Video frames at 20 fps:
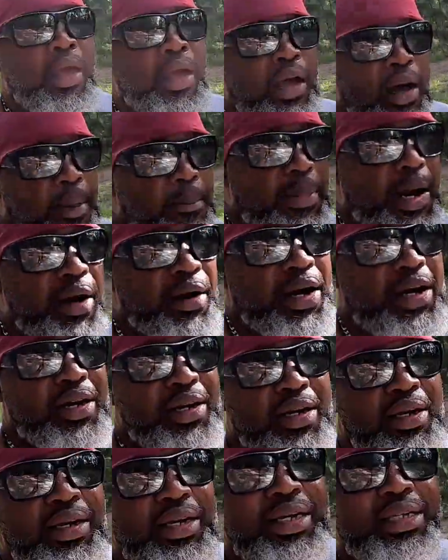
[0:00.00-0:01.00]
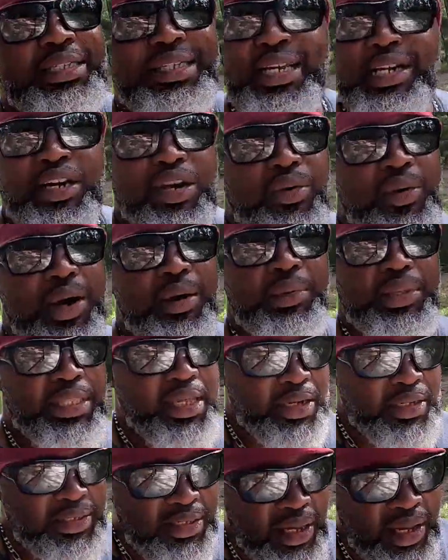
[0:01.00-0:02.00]
America didn't agree with
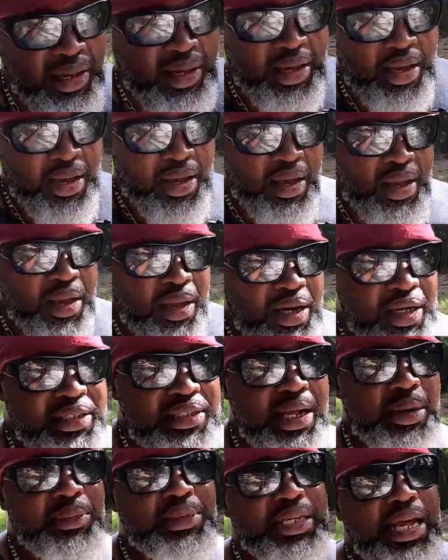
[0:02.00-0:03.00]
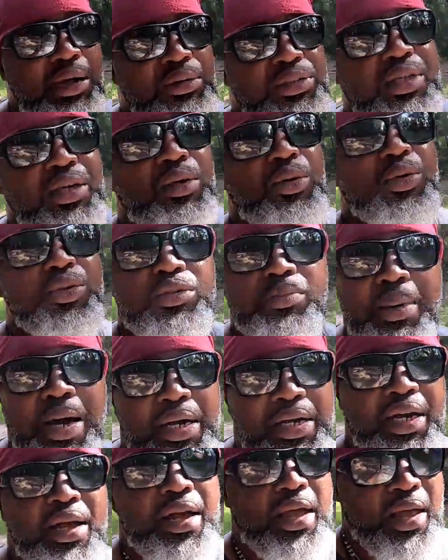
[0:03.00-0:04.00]
this because they was out to lose
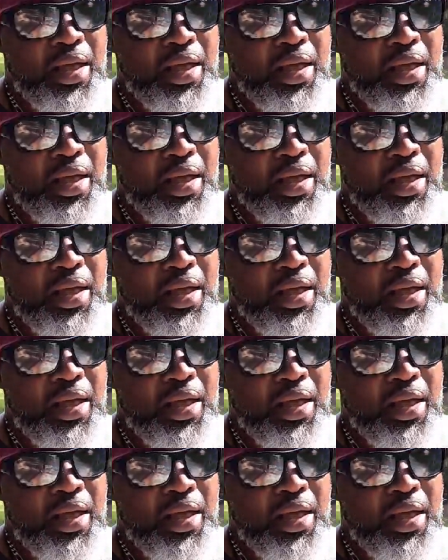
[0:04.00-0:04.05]
money,